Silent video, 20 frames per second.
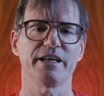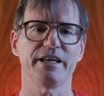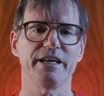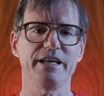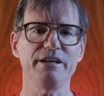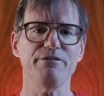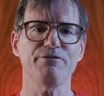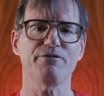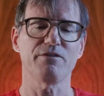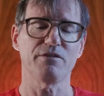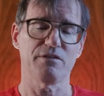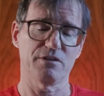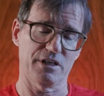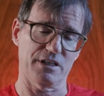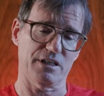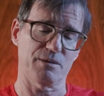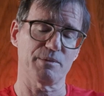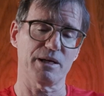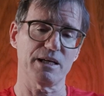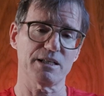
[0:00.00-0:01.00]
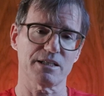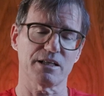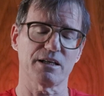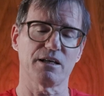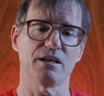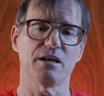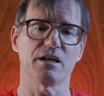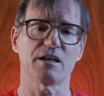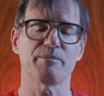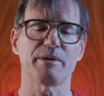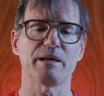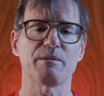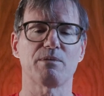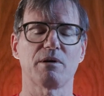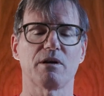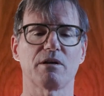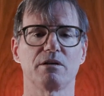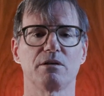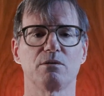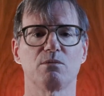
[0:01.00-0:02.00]
If, like I'm guessing a lot of
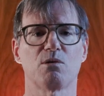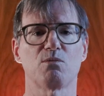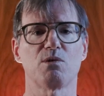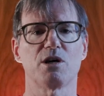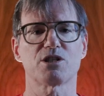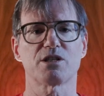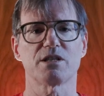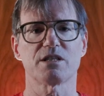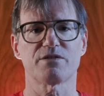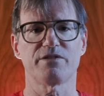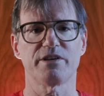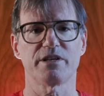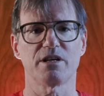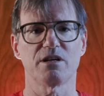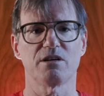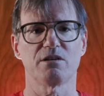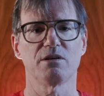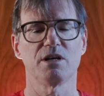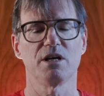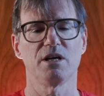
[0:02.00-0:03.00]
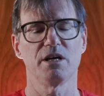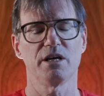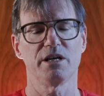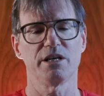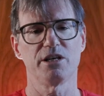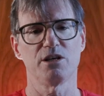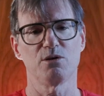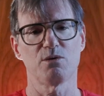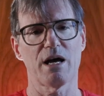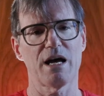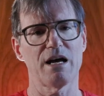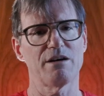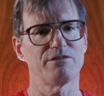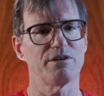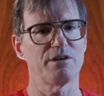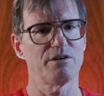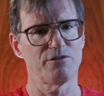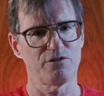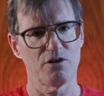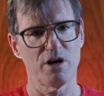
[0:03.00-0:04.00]
people who are watching this video, you
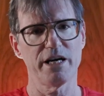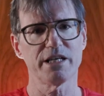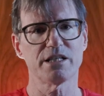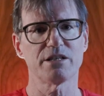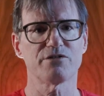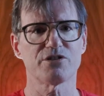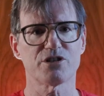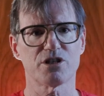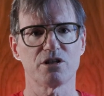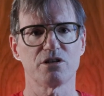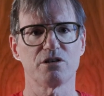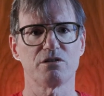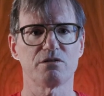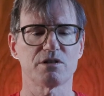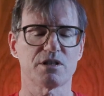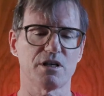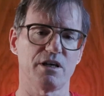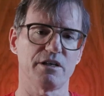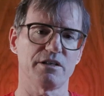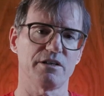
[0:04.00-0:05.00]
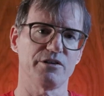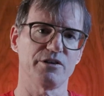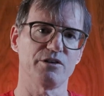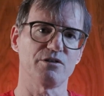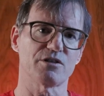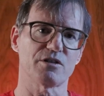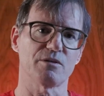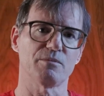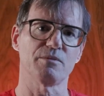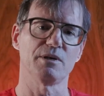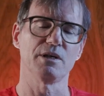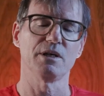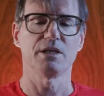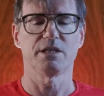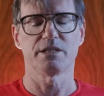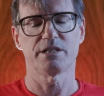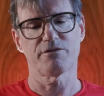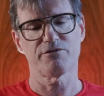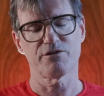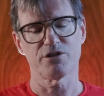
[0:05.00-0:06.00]
have a variety of shoes and you use them,
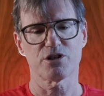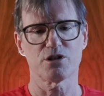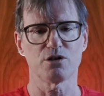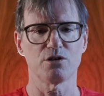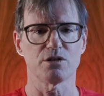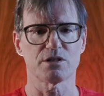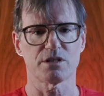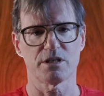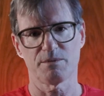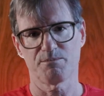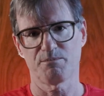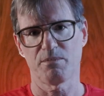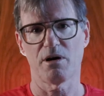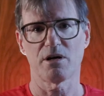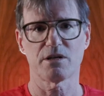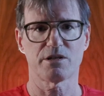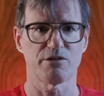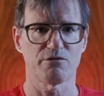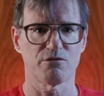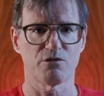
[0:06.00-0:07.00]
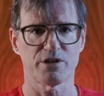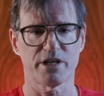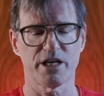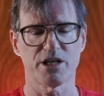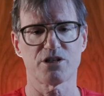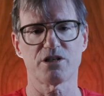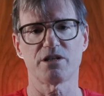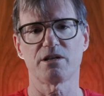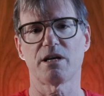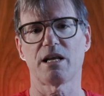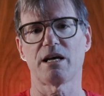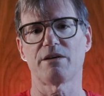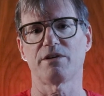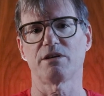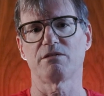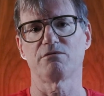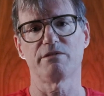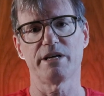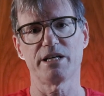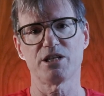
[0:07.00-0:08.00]
different shoes in part of your rotation. You'll have
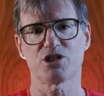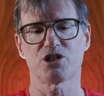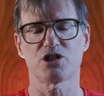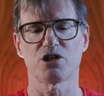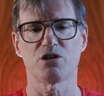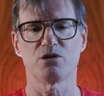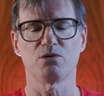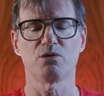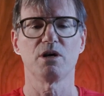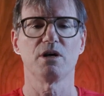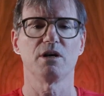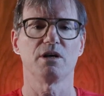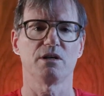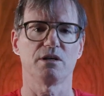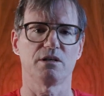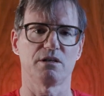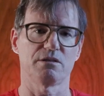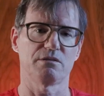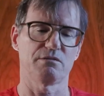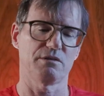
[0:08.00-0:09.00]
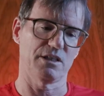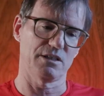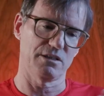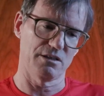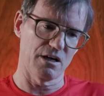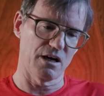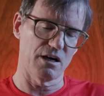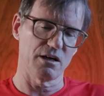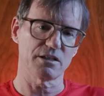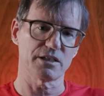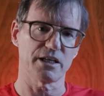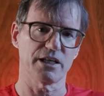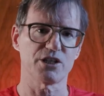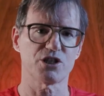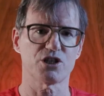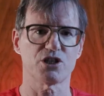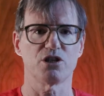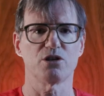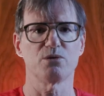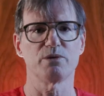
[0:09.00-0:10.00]
a race shoe, a long day
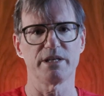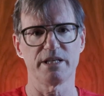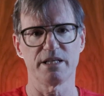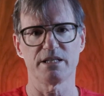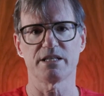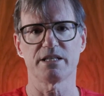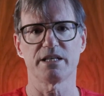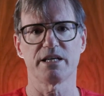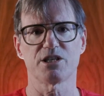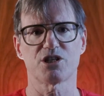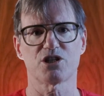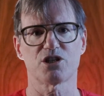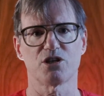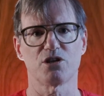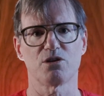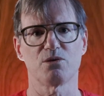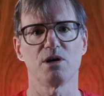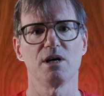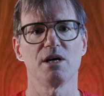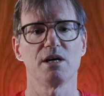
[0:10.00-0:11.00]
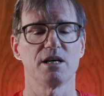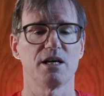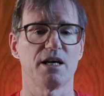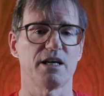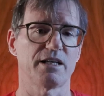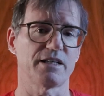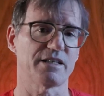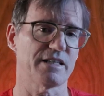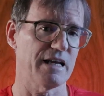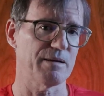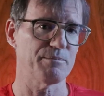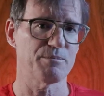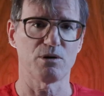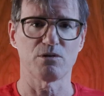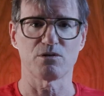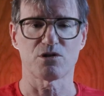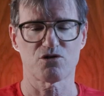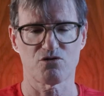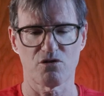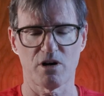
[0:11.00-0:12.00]
shoe, an easy day shoe, and a
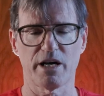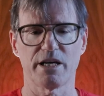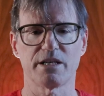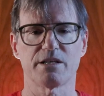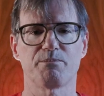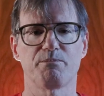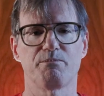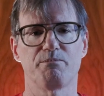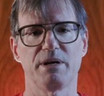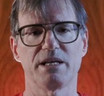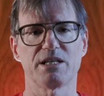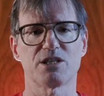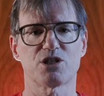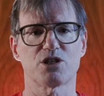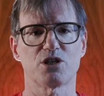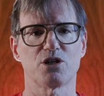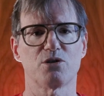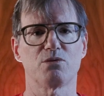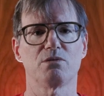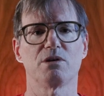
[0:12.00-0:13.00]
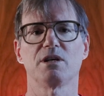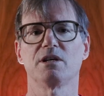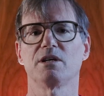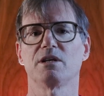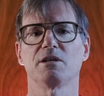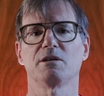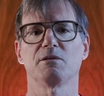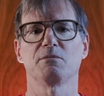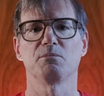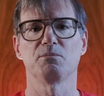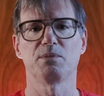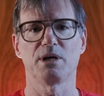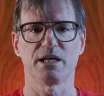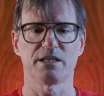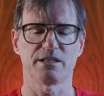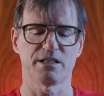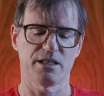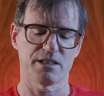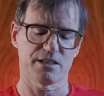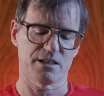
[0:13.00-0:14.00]
Tempo stride based shoe. Buy
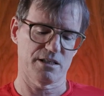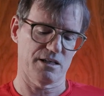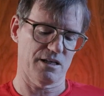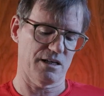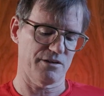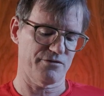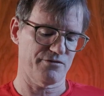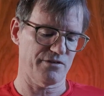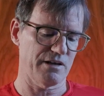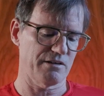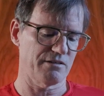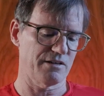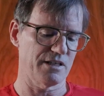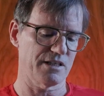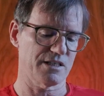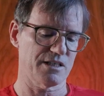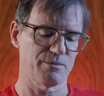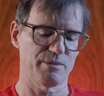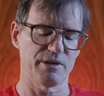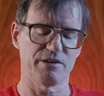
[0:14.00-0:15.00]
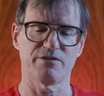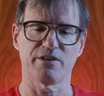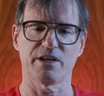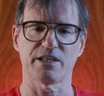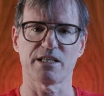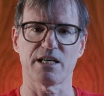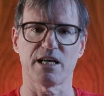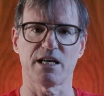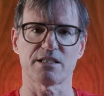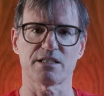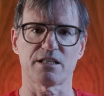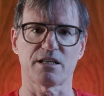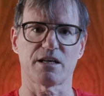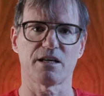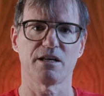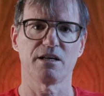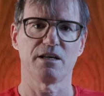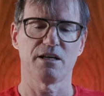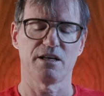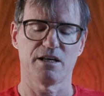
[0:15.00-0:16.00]
this. I found this to be fantastic.